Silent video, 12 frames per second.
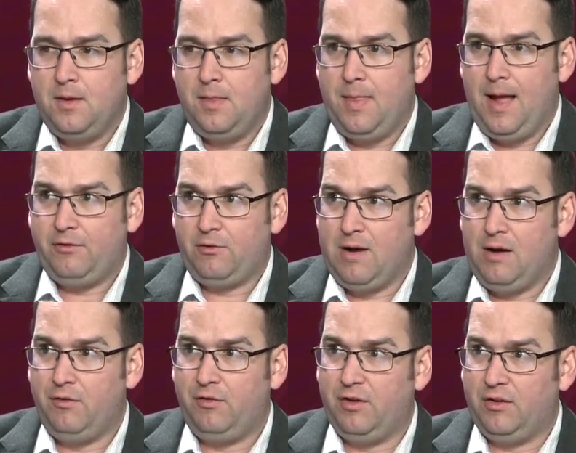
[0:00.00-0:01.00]
That's
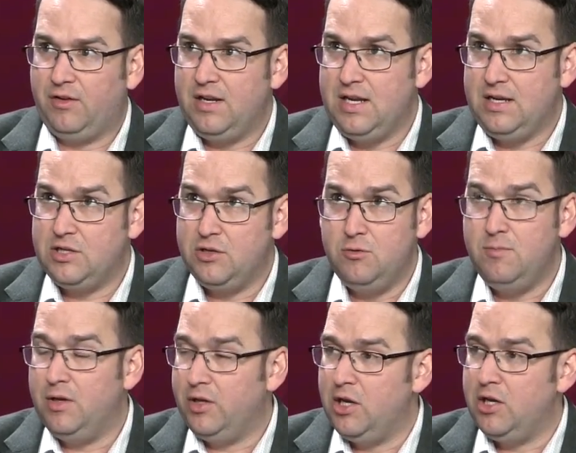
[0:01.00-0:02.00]
around 62
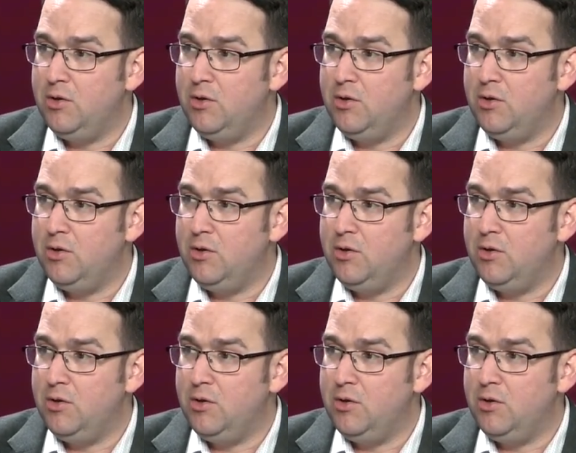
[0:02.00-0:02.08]
million